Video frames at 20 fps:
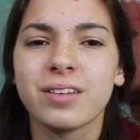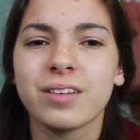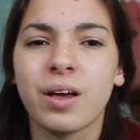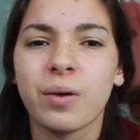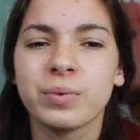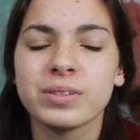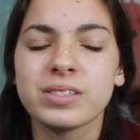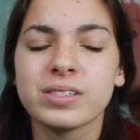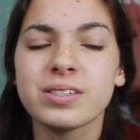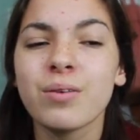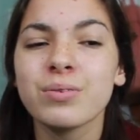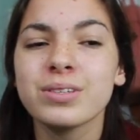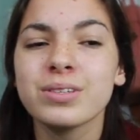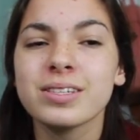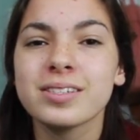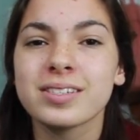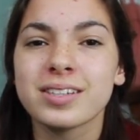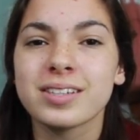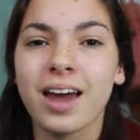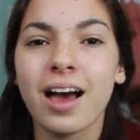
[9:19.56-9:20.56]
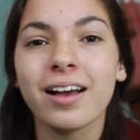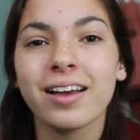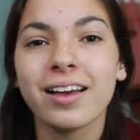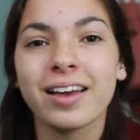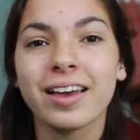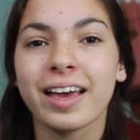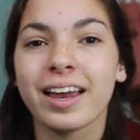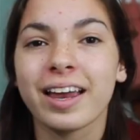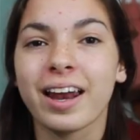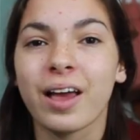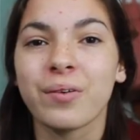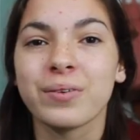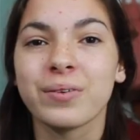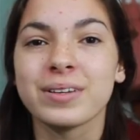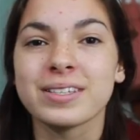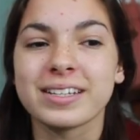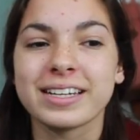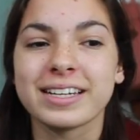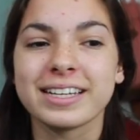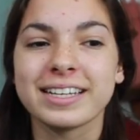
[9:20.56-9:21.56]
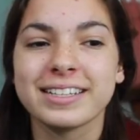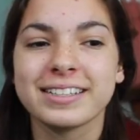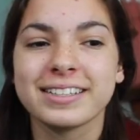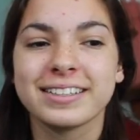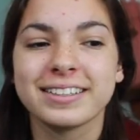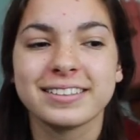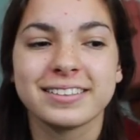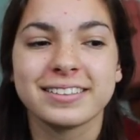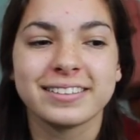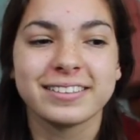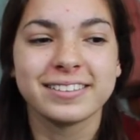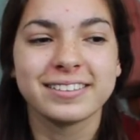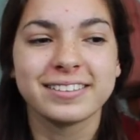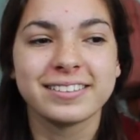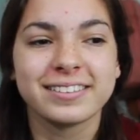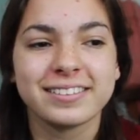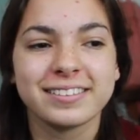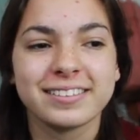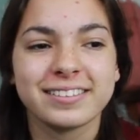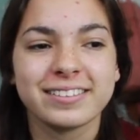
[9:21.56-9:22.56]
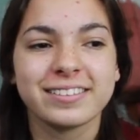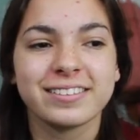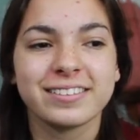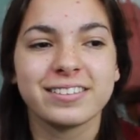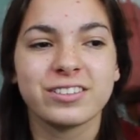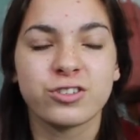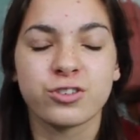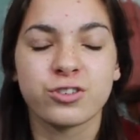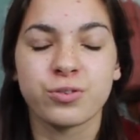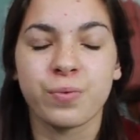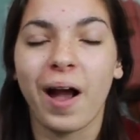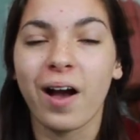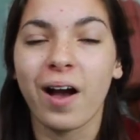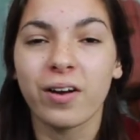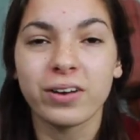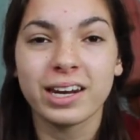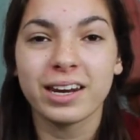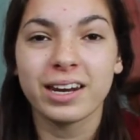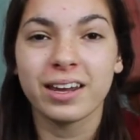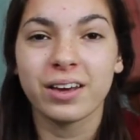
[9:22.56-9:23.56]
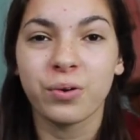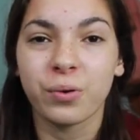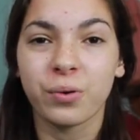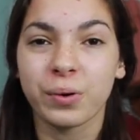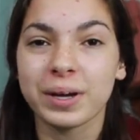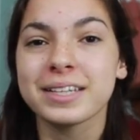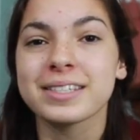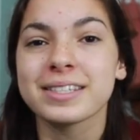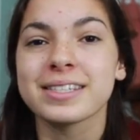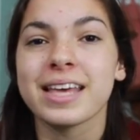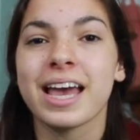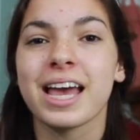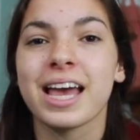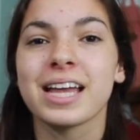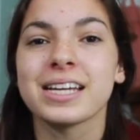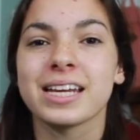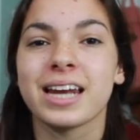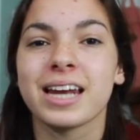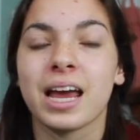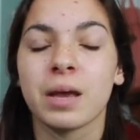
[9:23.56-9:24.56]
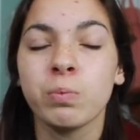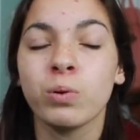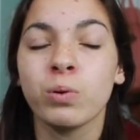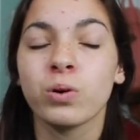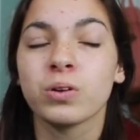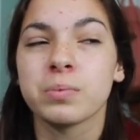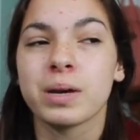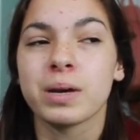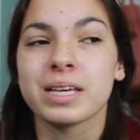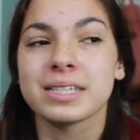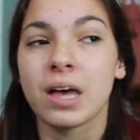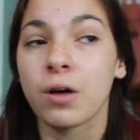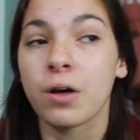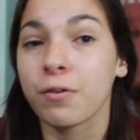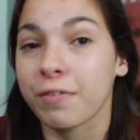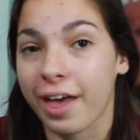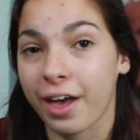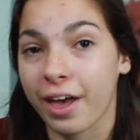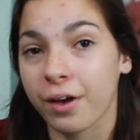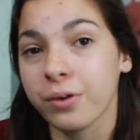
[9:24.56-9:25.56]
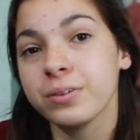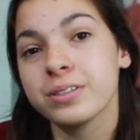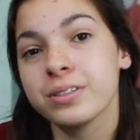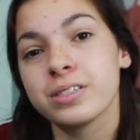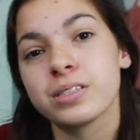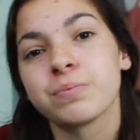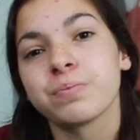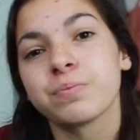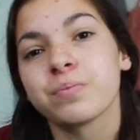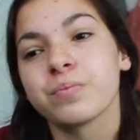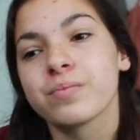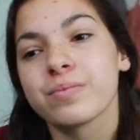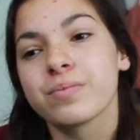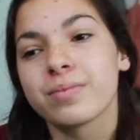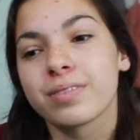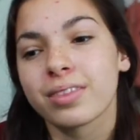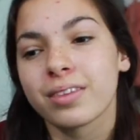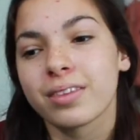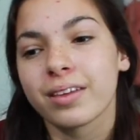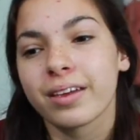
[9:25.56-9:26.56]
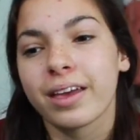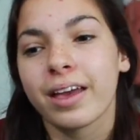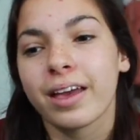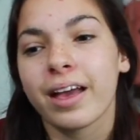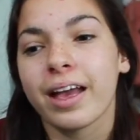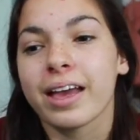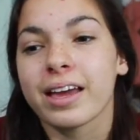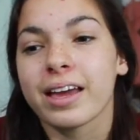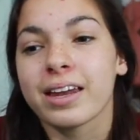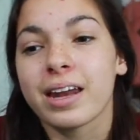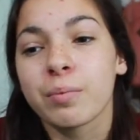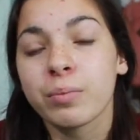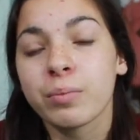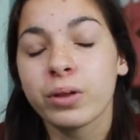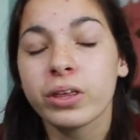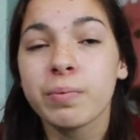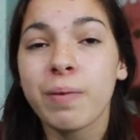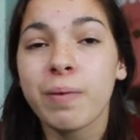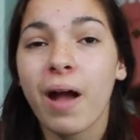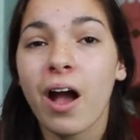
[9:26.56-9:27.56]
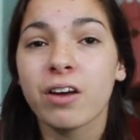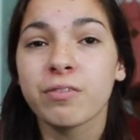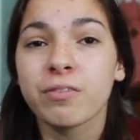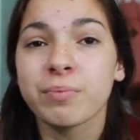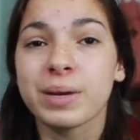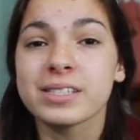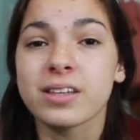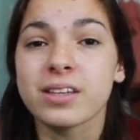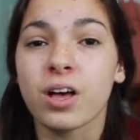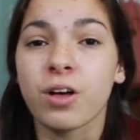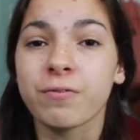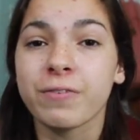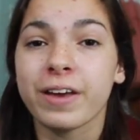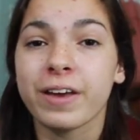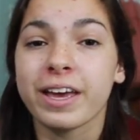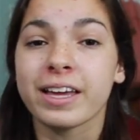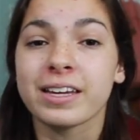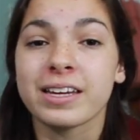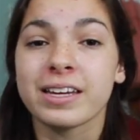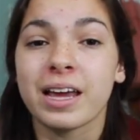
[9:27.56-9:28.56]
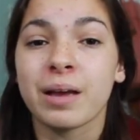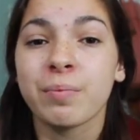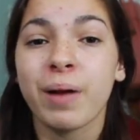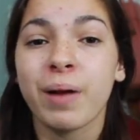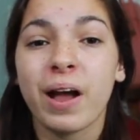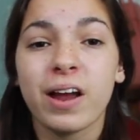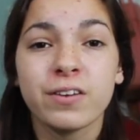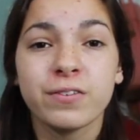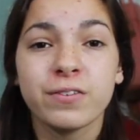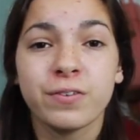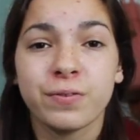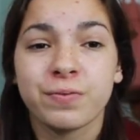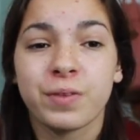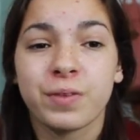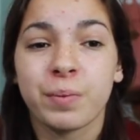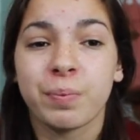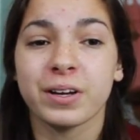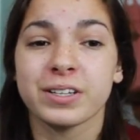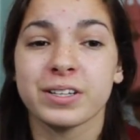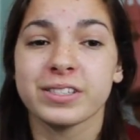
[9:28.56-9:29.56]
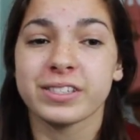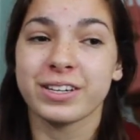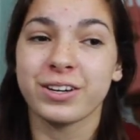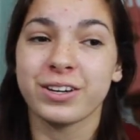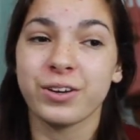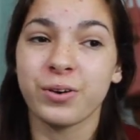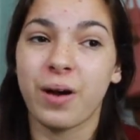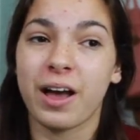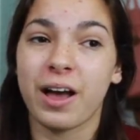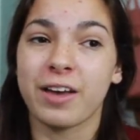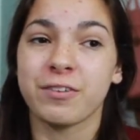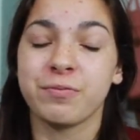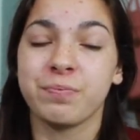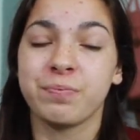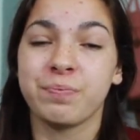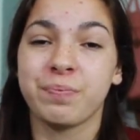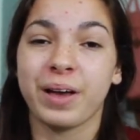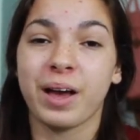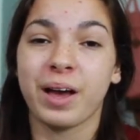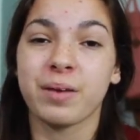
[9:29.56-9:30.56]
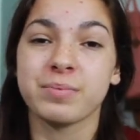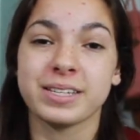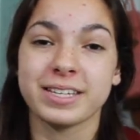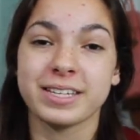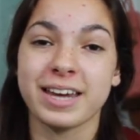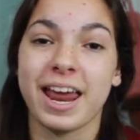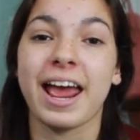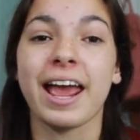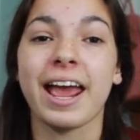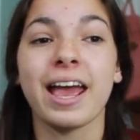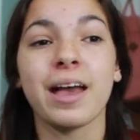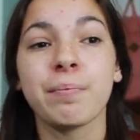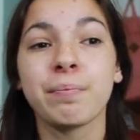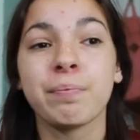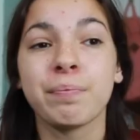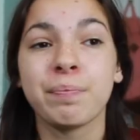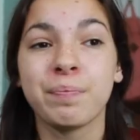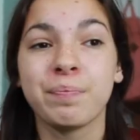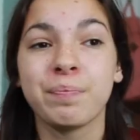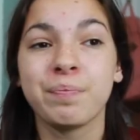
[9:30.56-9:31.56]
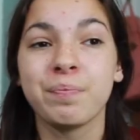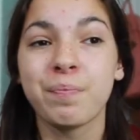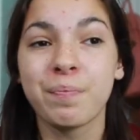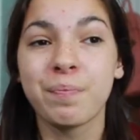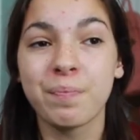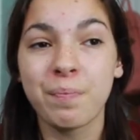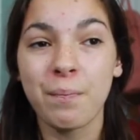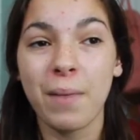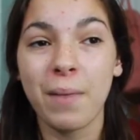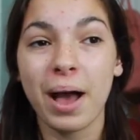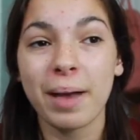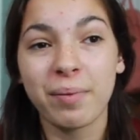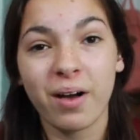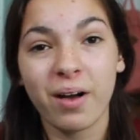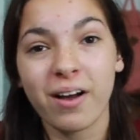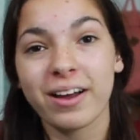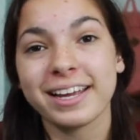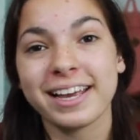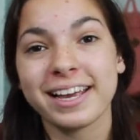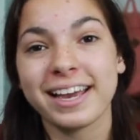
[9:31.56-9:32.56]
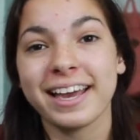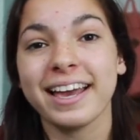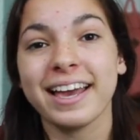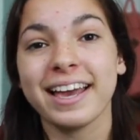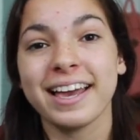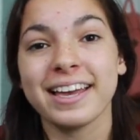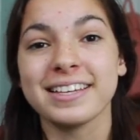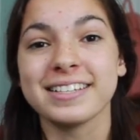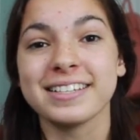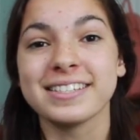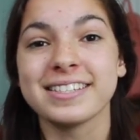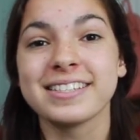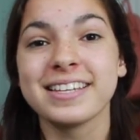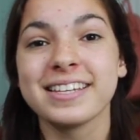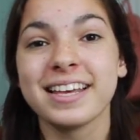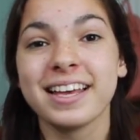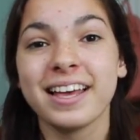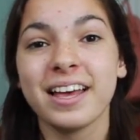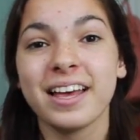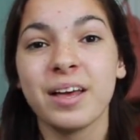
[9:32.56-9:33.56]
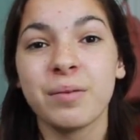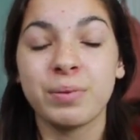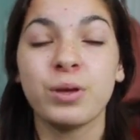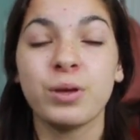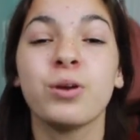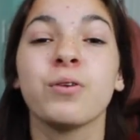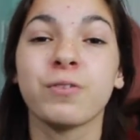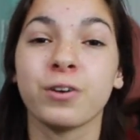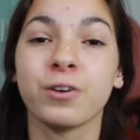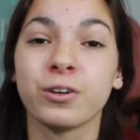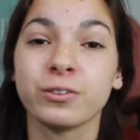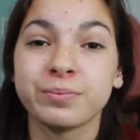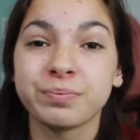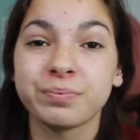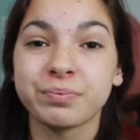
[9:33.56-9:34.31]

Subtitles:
was so stuck, and I was like drowning in quicksand, and I pulled myself out, and I'm really proud of myself, and I'm proud of the person who I've become today, and my body is beautiful.